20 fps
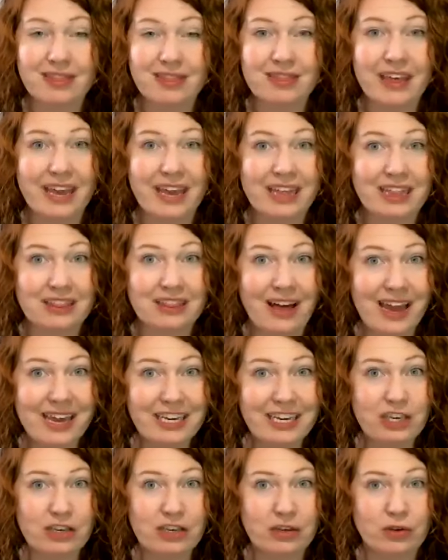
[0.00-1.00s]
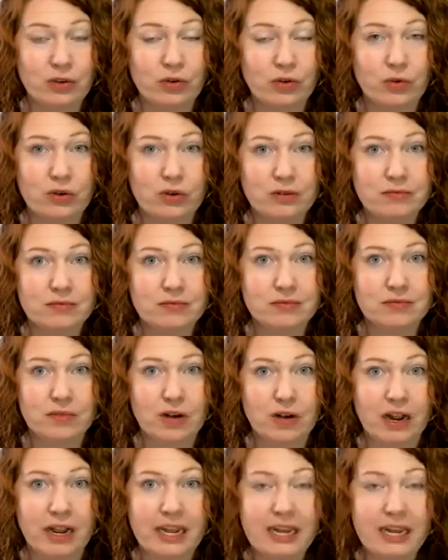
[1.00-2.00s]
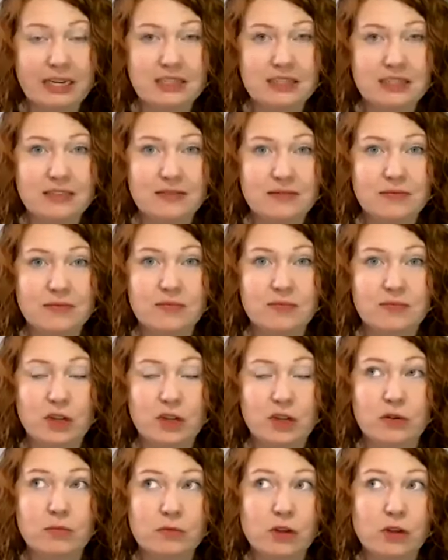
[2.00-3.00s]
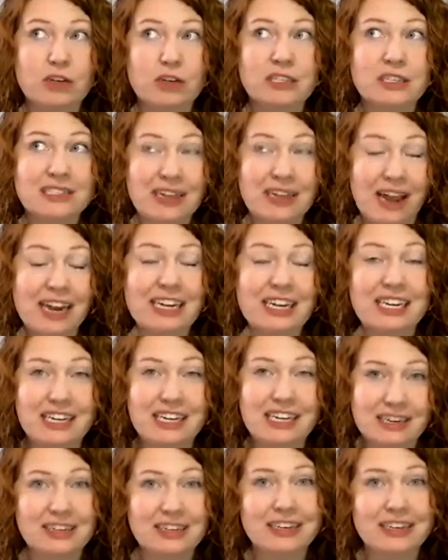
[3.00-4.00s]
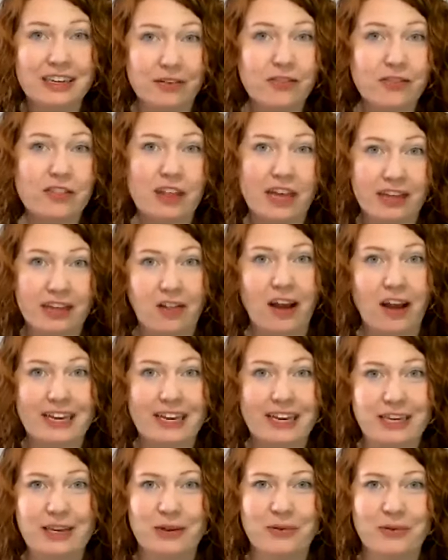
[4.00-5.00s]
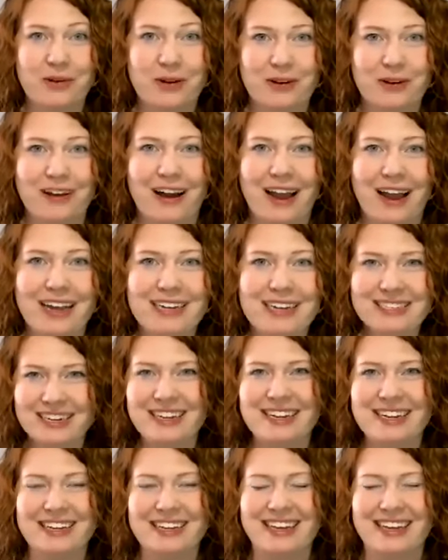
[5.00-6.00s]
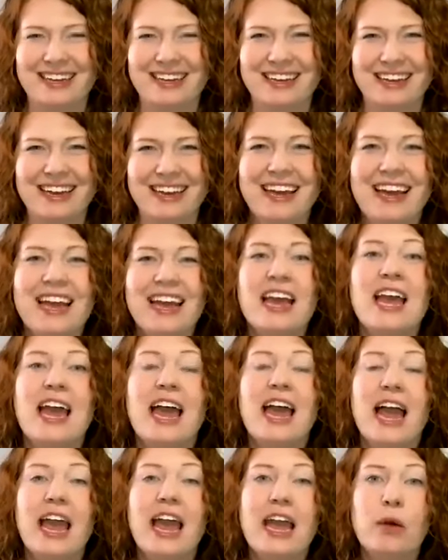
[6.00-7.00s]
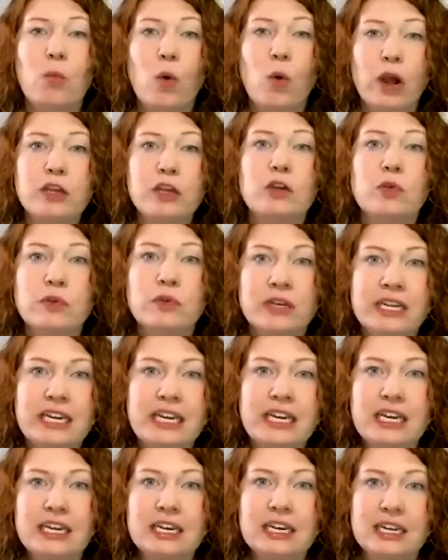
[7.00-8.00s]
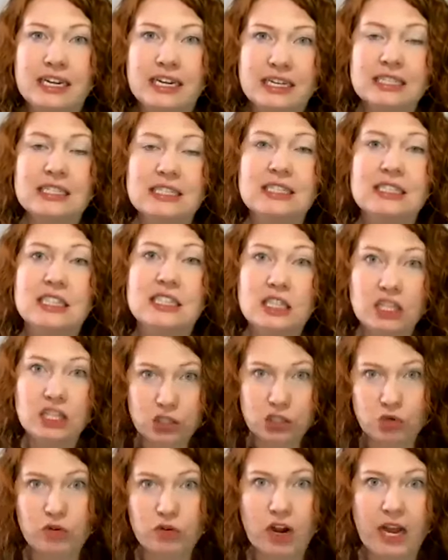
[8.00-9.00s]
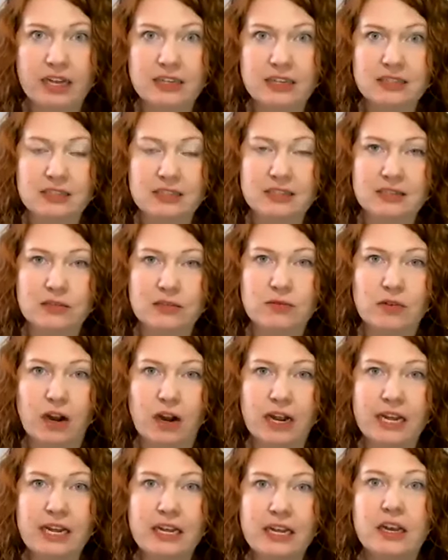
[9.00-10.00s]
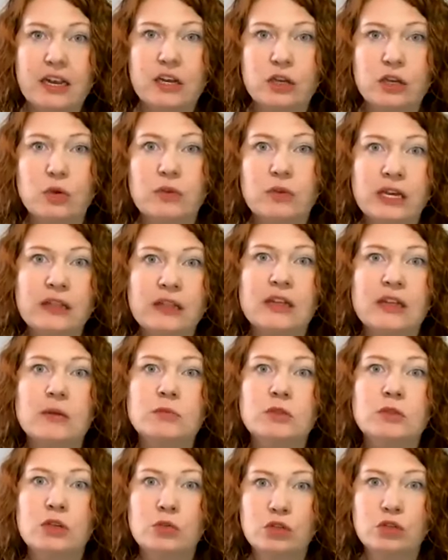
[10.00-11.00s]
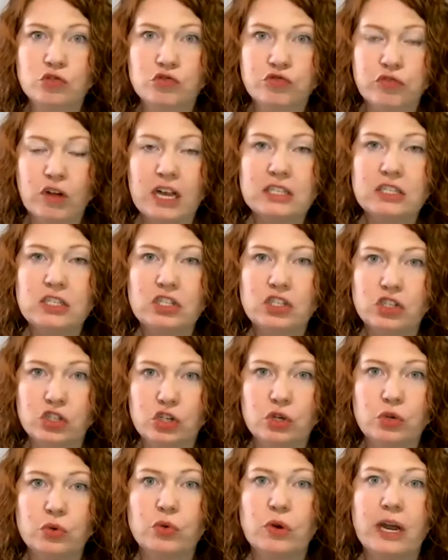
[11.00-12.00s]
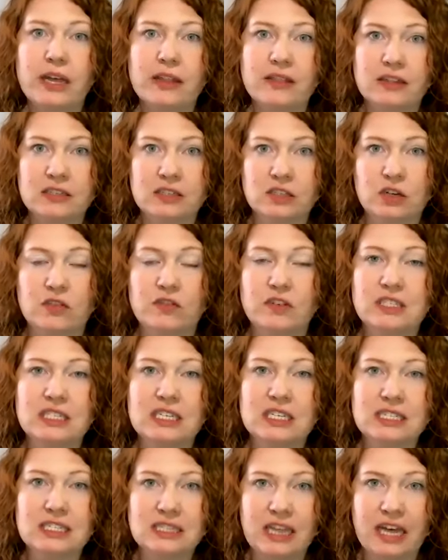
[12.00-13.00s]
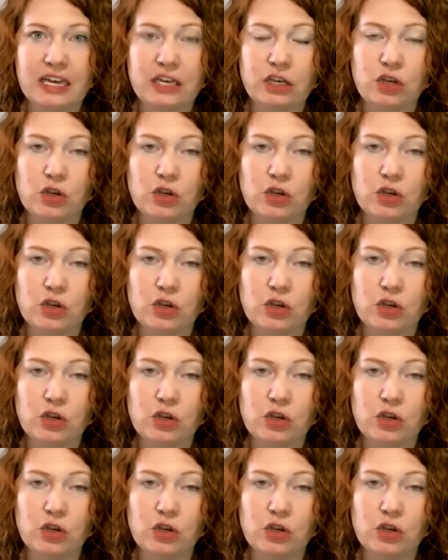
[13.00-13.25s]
They like you, right? They're deciding if they like you or not. And what you need is the trust, right? You need them to trust you and the services that